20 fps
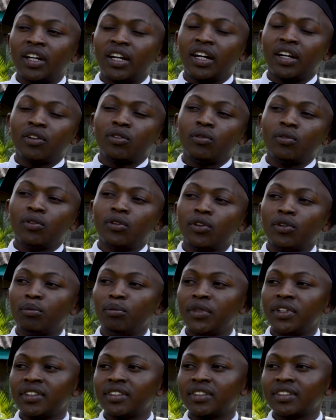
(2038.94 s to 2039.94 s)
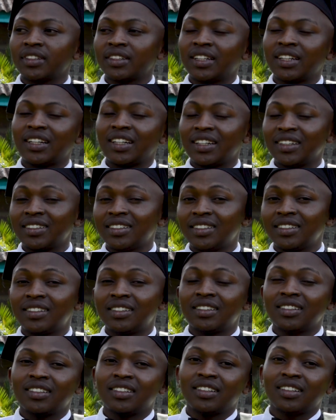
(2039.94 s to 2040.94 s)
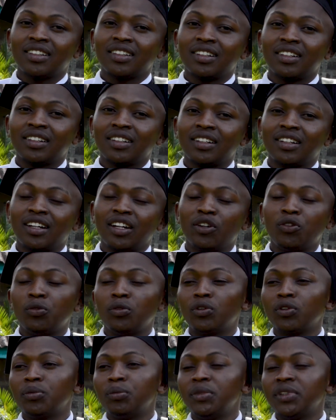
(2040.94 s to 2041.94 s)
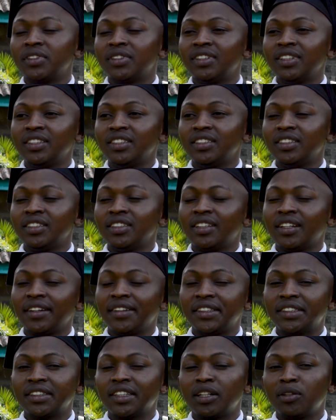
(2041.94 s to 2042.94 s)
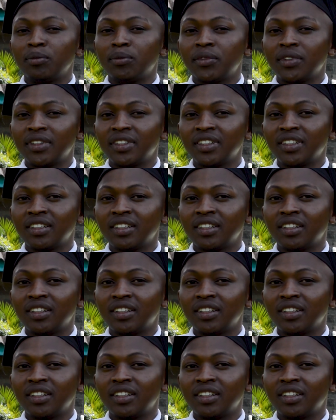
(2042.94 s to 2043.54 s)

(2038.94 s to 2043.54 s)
I could not miss classes. I could not miss the exams